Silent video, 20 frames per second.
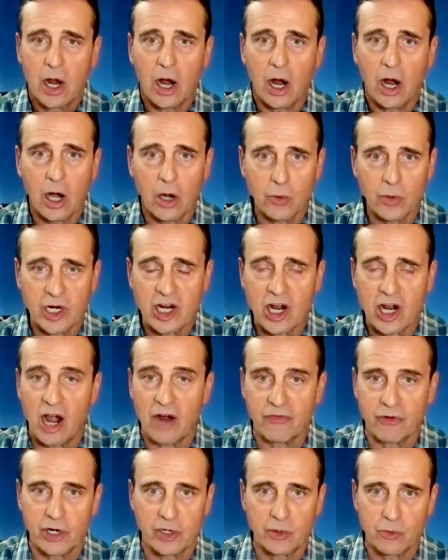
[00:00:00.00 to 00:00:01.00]
are
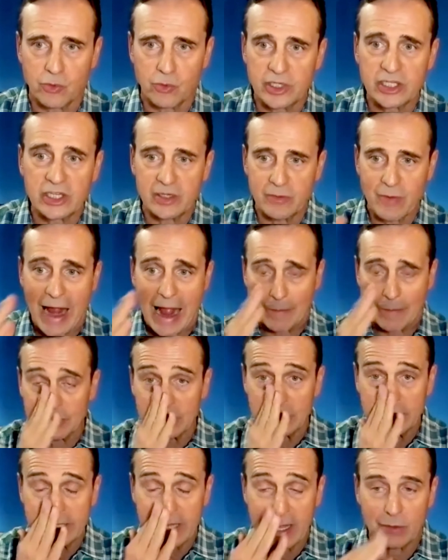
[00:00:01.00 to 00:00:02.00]
recovering really
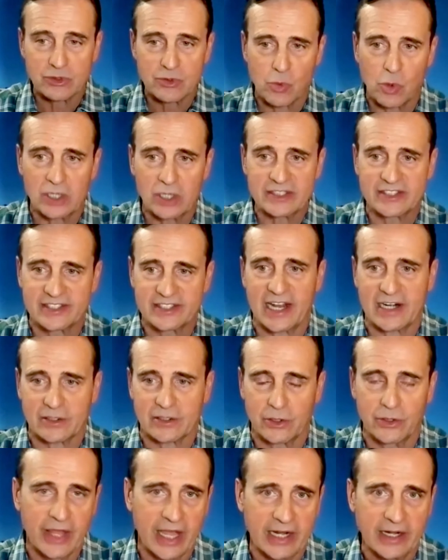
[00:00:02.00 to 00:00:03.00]
rapidly. That was one
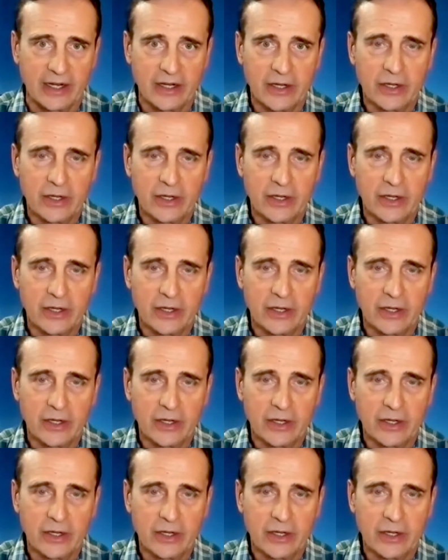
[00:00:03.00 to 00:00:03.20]
sector that